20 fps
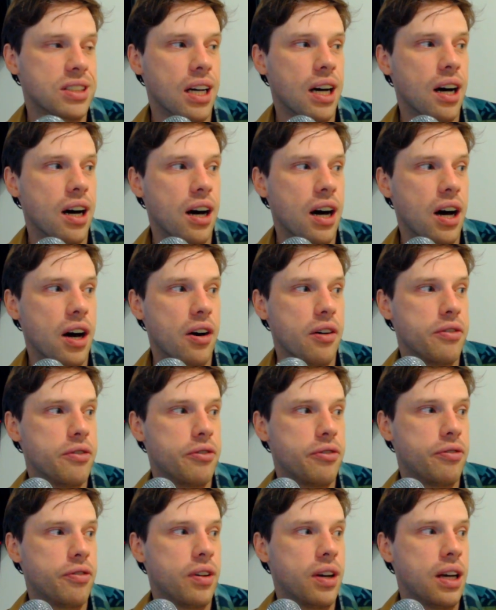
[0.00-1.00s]

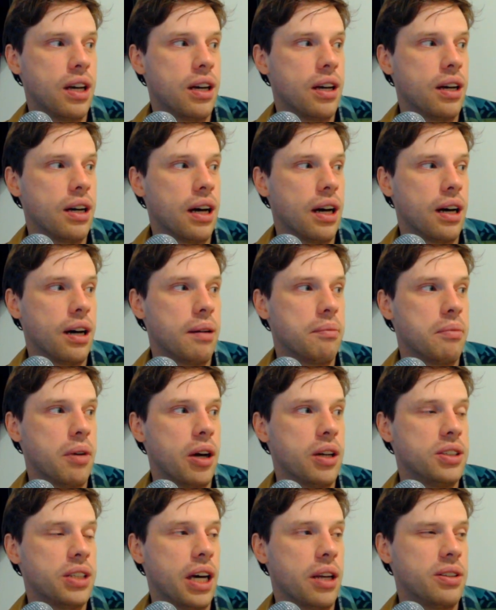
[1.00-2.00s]
of,
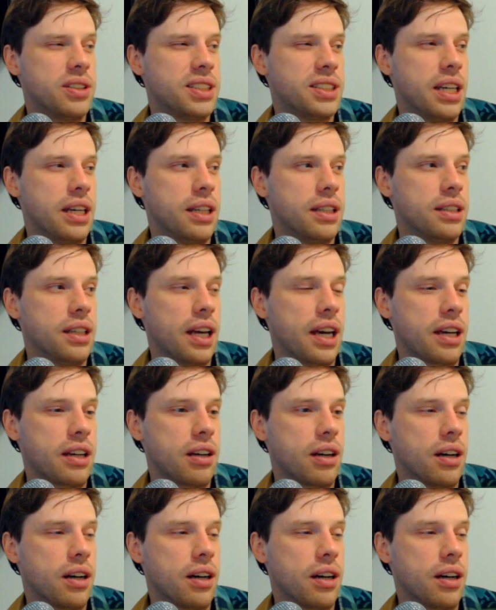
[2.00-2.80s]
how do you say it, like